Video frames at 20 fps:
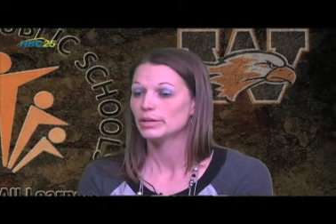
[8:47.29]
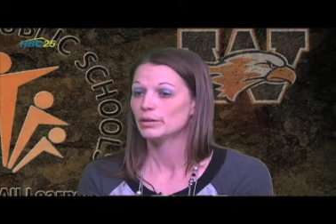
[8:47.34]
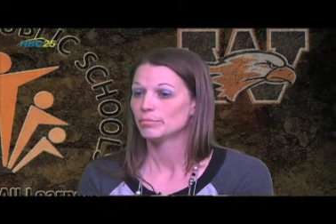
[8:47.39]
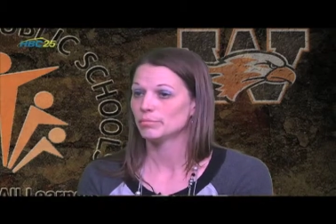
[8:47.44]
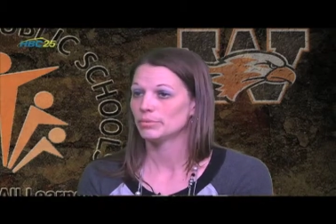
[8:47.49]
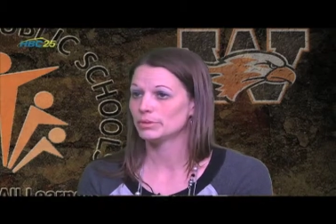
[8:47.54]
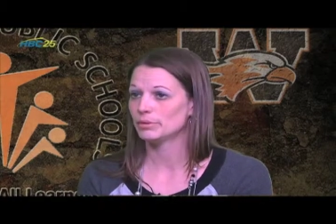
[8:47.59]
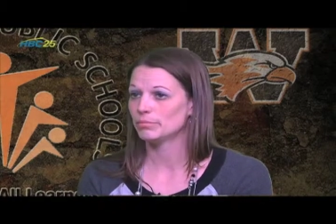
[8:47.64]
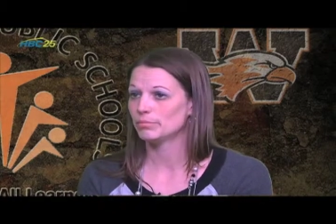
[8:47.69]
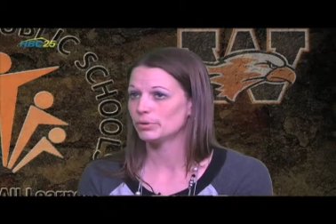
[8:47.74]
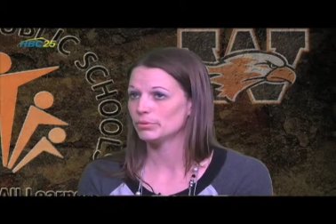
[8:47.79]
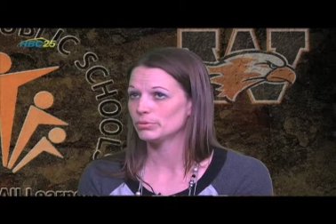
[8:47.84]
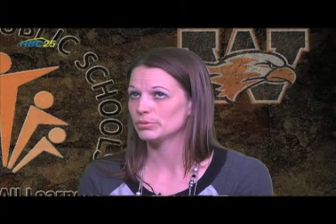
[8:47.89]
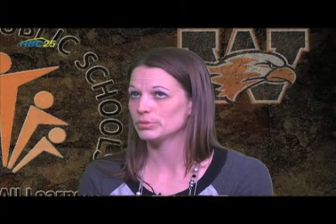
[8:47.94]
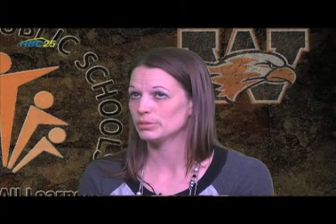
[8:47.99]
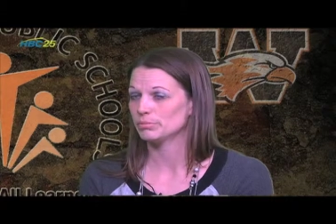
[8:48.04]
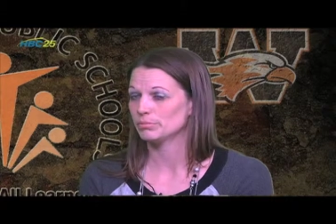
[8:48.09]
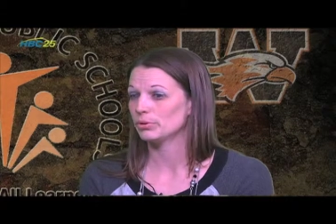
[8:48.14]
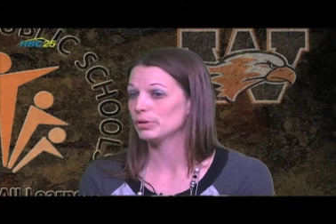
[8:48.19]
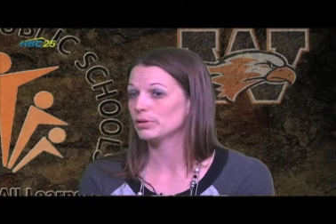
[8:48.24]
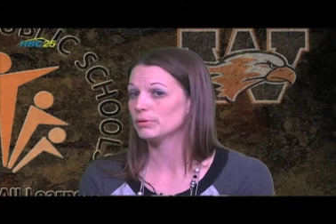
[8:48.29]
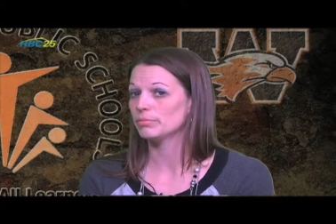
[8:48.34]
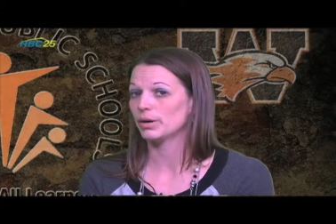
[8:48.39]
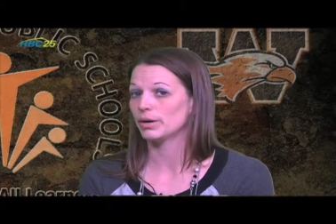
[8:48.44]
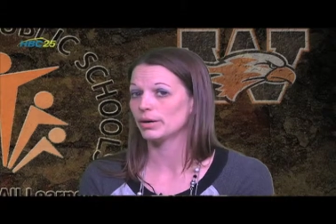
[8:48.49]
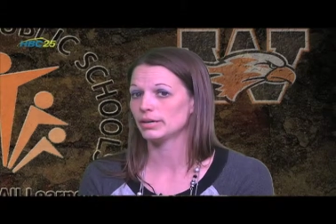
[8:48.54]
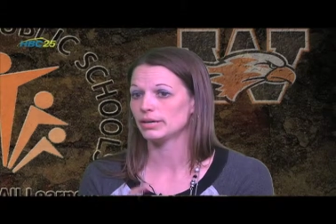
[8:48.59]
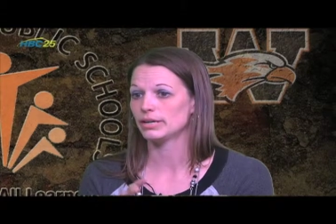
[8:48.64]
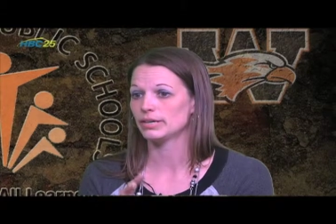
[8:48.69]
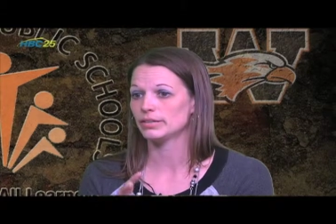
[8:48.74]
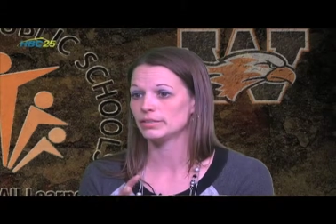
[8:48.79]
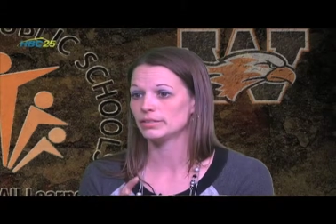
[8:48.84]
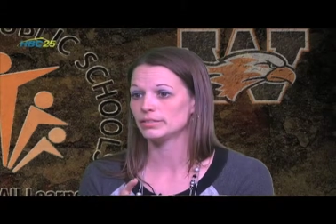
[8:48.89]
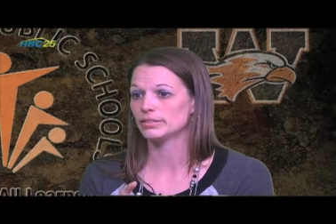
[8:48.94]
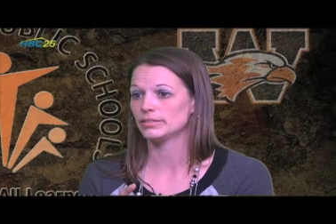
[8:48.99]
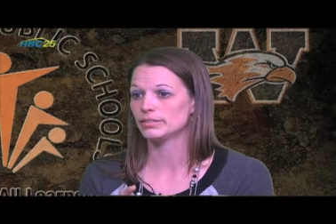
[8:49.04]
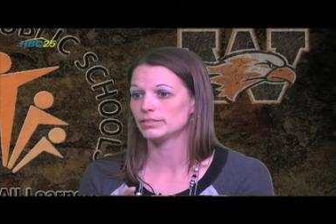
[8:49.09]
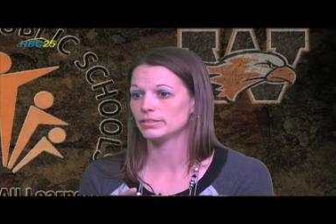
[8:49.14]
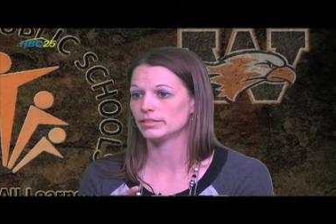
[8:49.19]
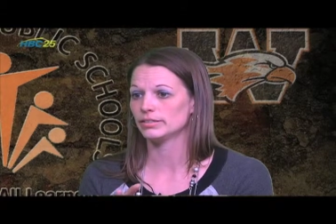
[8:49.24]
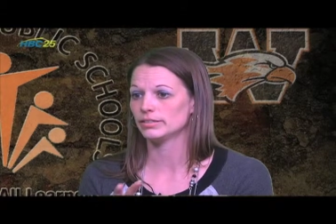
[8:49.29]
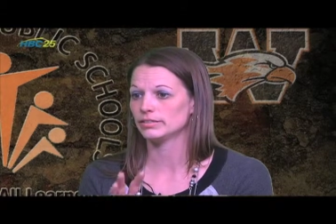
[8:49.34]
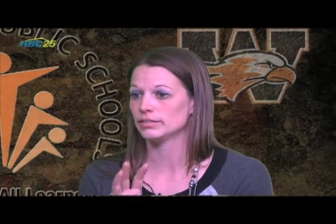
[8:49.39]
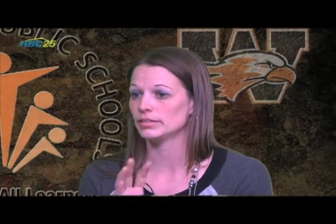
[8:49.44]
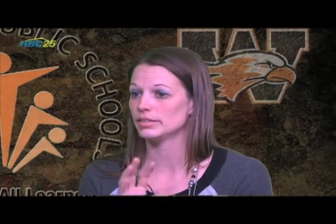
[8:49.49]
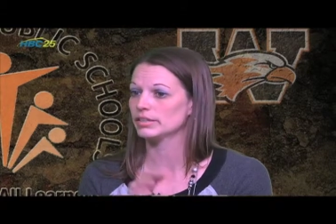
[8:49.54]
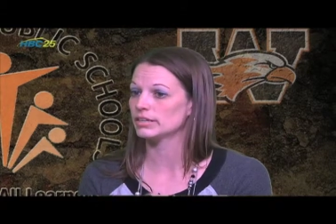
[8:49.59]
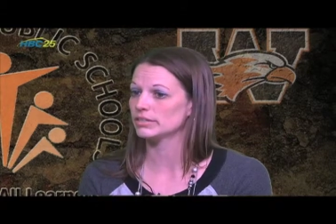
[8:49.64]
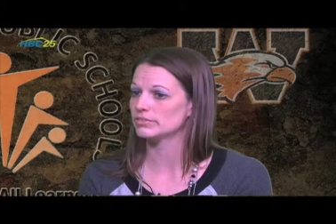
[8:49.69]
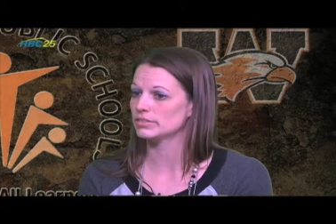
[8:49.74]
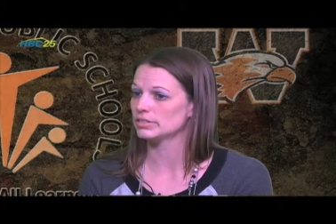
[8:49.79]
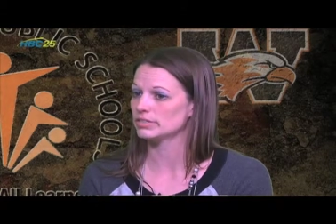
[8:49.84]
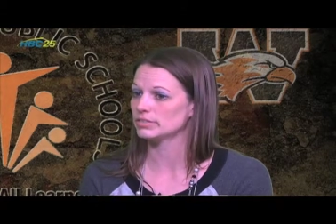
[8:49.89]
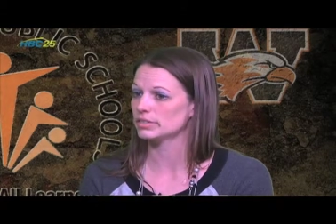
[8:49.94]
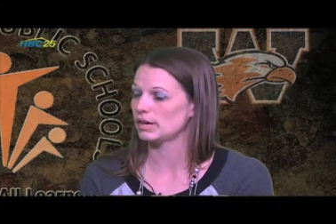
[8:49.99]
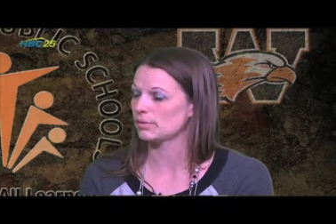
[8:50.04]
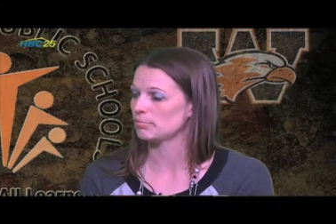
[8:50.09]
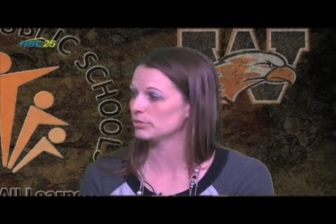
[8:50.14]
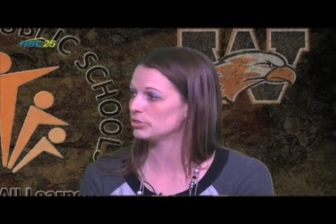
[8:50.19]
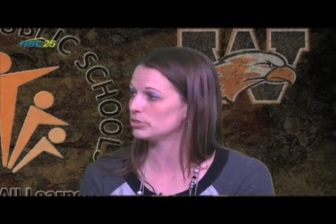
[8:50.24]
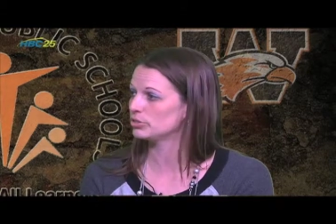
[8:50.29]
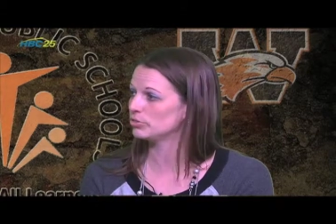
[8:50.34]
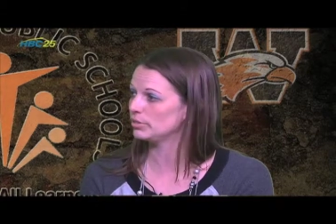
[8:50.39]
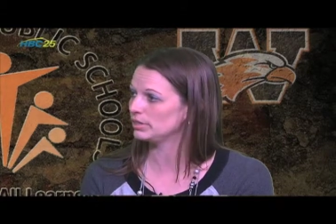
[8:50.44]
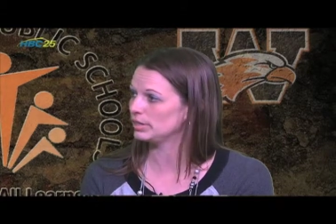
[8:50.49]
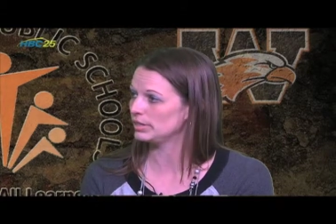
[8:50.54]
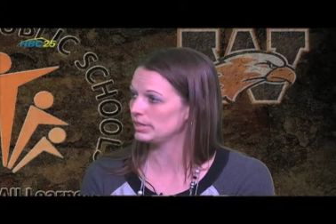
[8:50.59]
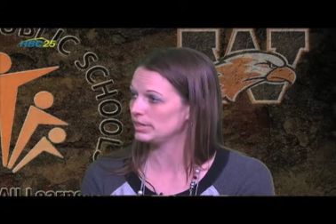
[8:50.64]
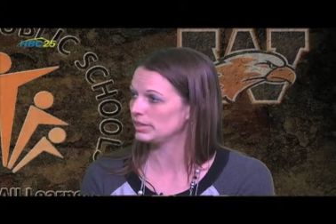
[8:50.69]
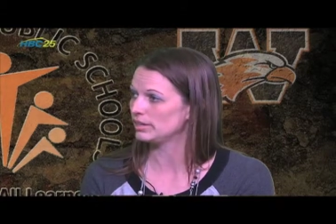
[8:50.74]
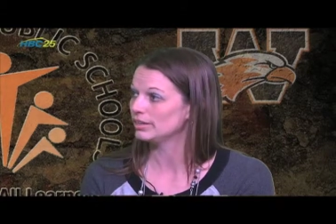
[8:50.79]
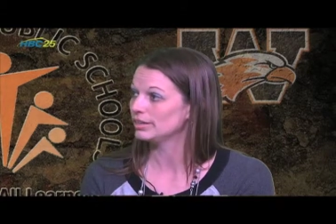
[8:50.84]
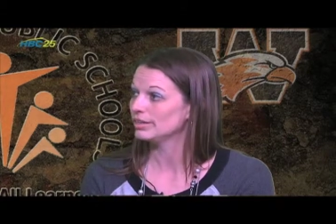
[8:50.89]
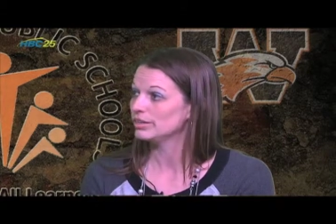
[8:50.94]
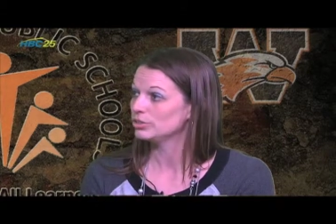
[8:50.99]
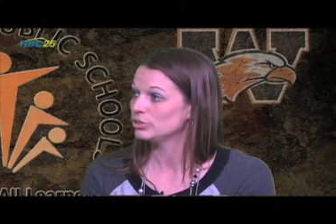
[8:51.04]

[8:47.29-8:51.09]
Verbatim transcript: But the most important part is is it gives us the opportunity